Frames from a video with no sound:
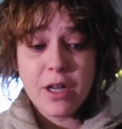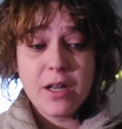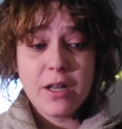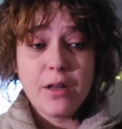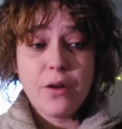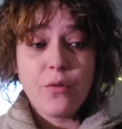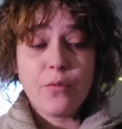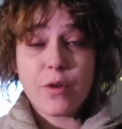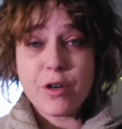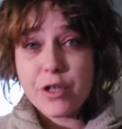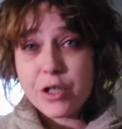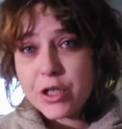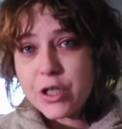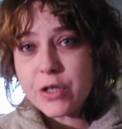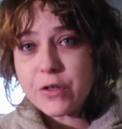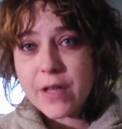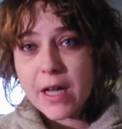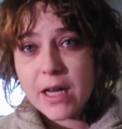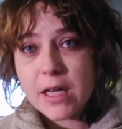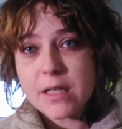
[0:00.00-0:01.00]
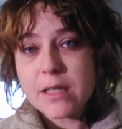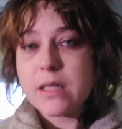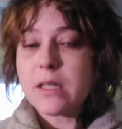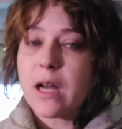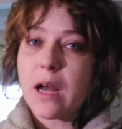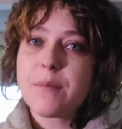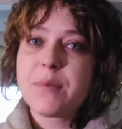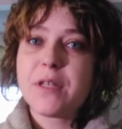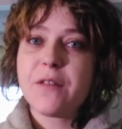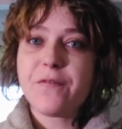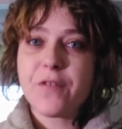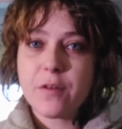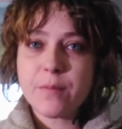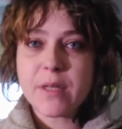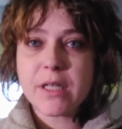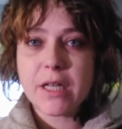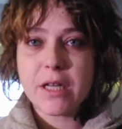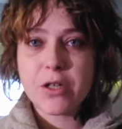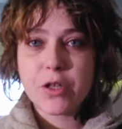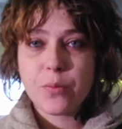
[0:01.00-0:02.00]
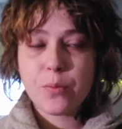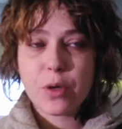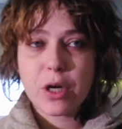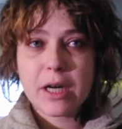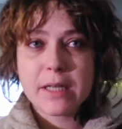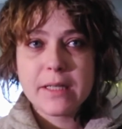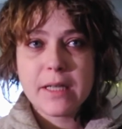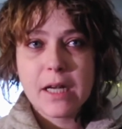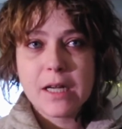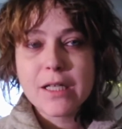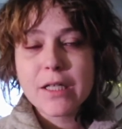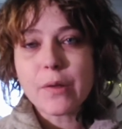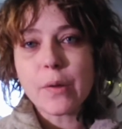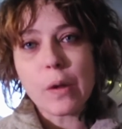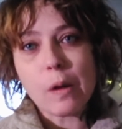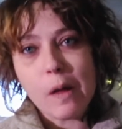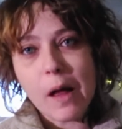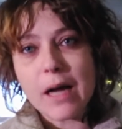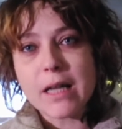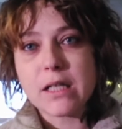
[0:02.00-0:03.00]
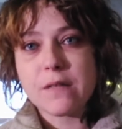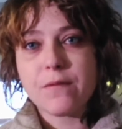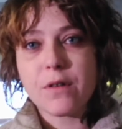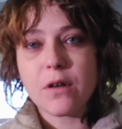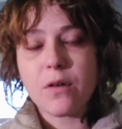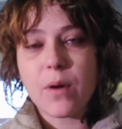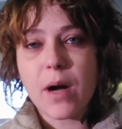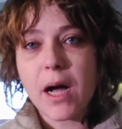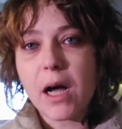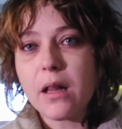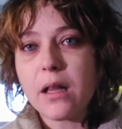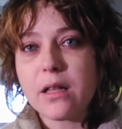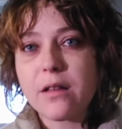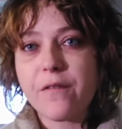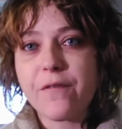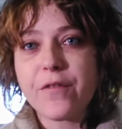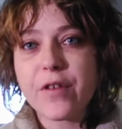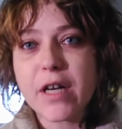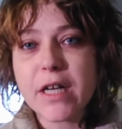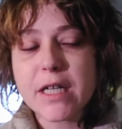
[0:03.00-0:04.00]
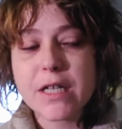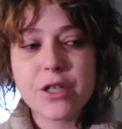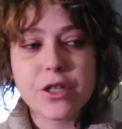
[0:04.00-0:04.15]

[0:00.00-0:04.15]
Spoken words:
Once you do that, it stops the fermentation process, so it'll last for a while in the fridge.